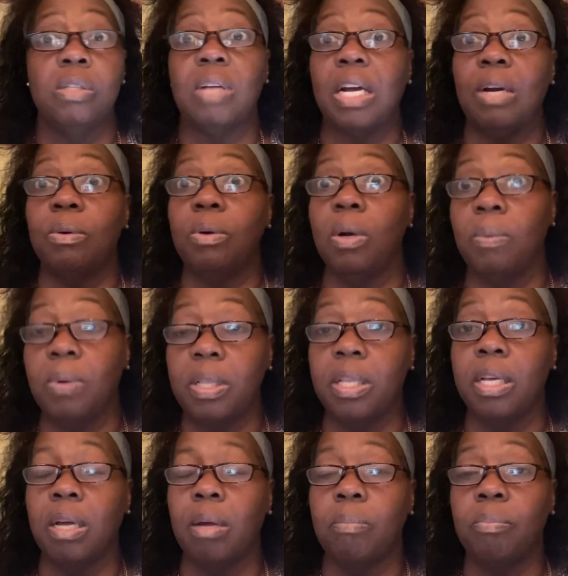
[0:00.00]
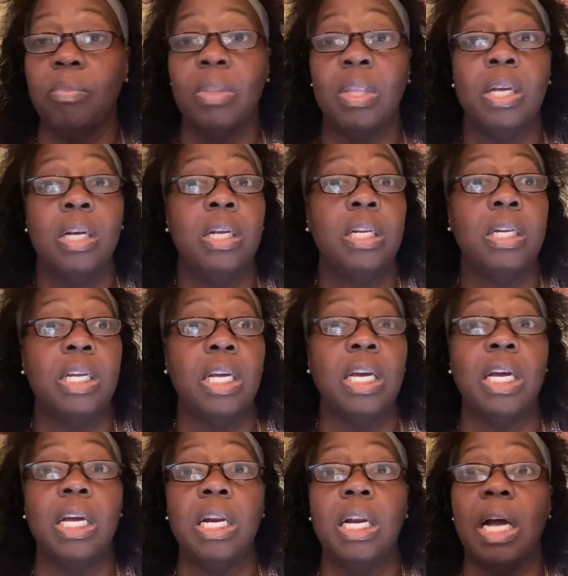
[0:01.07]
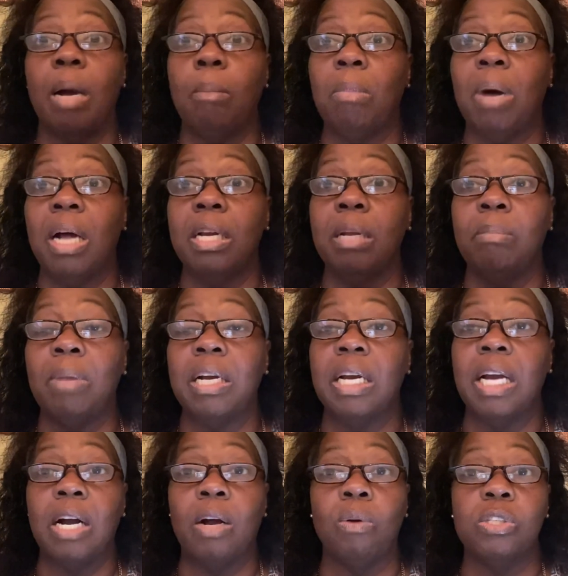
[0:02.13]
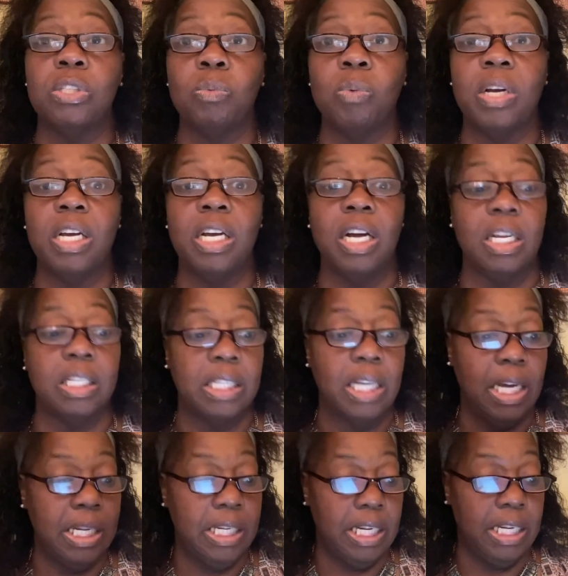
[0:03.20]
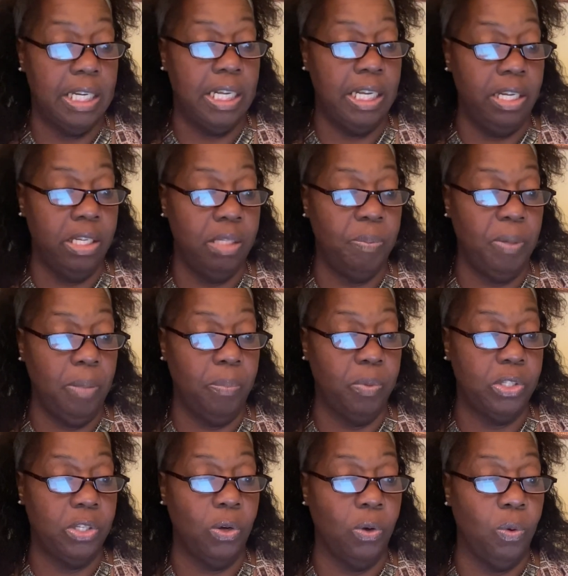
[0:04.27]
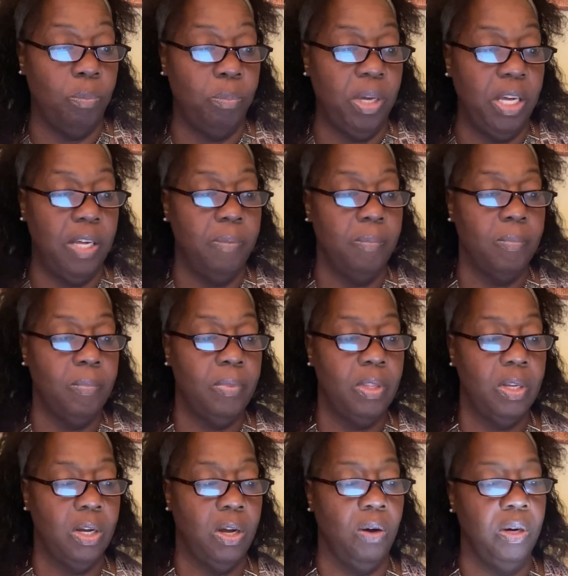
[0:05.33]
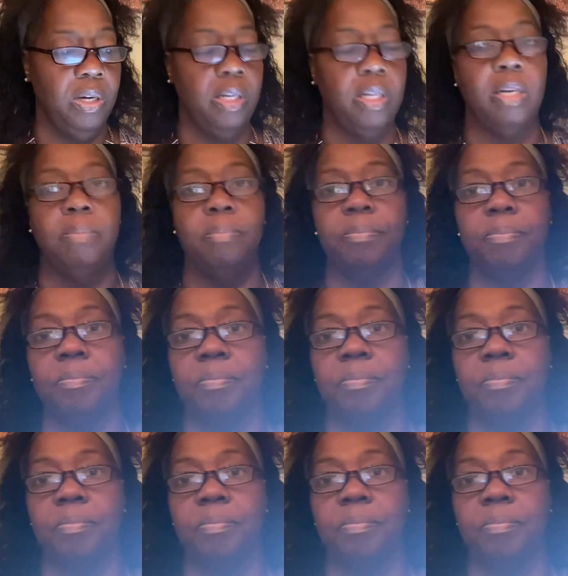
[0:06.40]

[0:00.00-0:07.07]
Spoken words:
I don't go with them. Then I mark them out and I go somewhere else. Then these people told me, go to them.